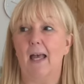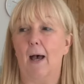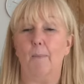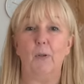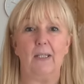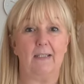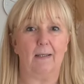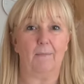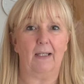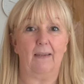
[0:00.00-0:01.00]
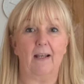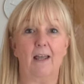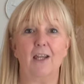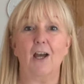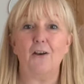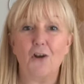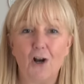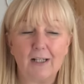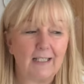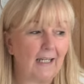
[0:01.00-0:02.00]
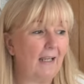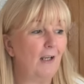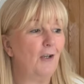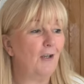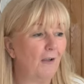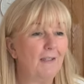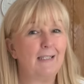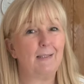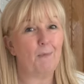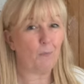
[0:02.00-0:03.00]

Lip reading: booking something and they're like, going on holiday again? No, this is my